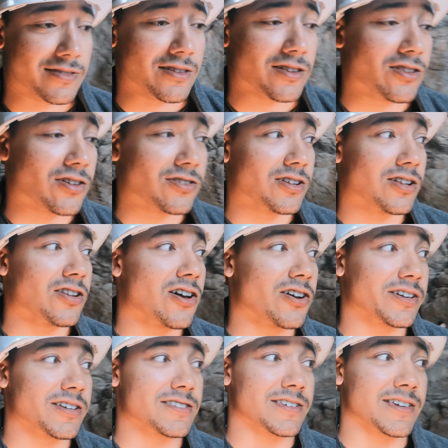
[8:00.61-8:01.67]
the, the
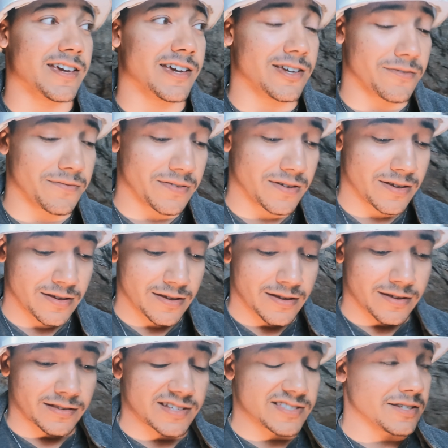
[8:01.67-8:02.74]
longest cave
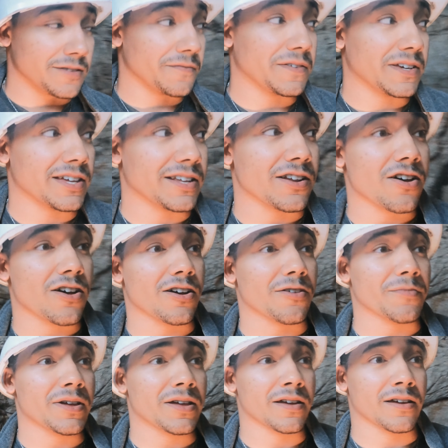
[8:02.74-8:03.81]
that's in
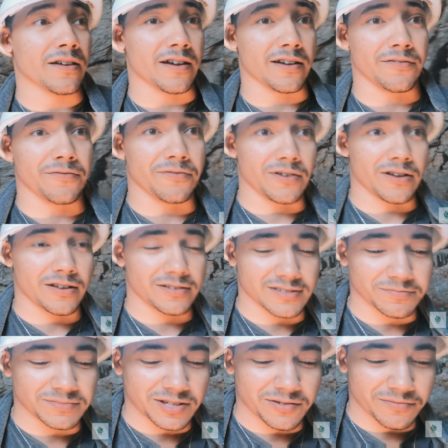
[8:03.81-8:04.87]
Vietnam I don't
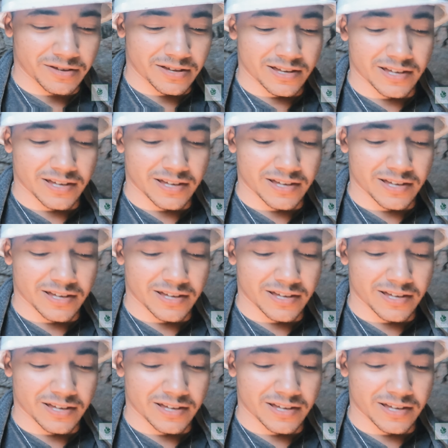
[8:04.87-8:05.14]
something